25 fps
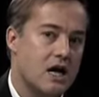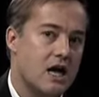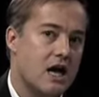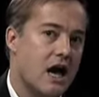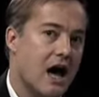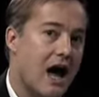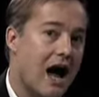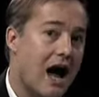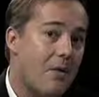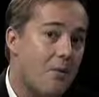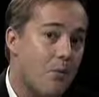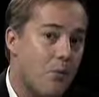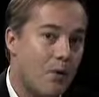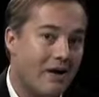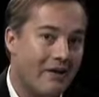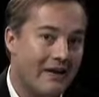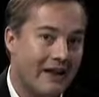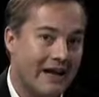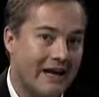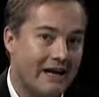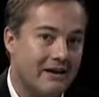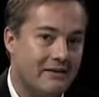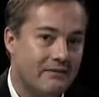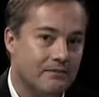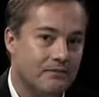I'm
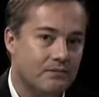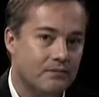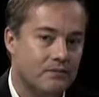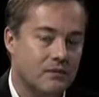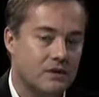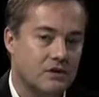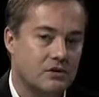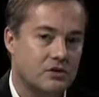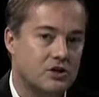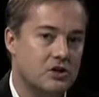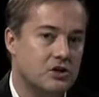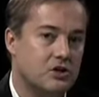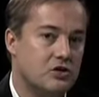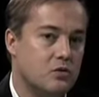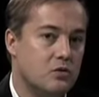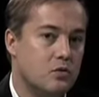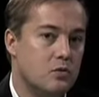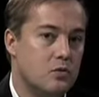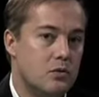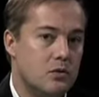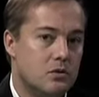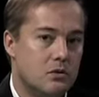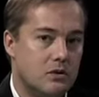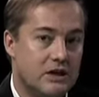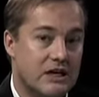willing to
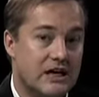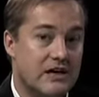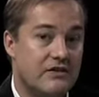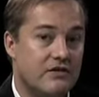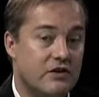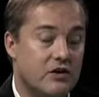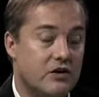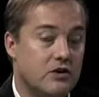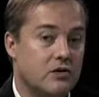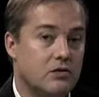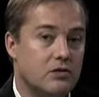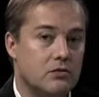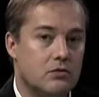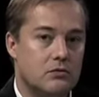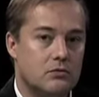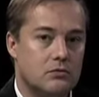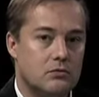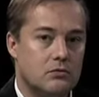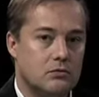give you